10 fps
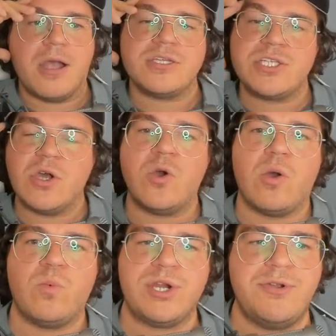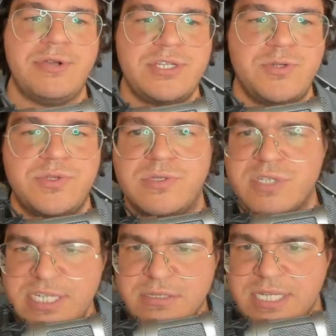So we're going to,
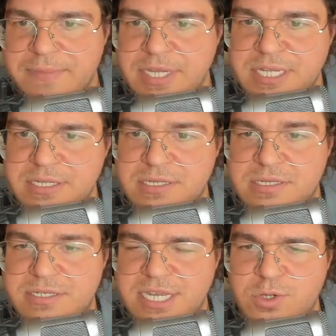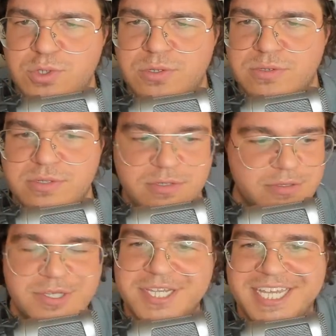does that make sense? Is that cool?
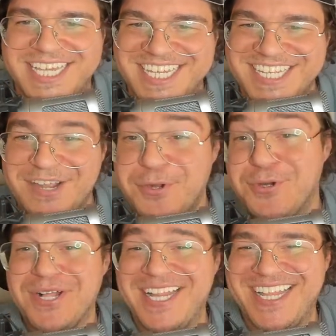Is that cool?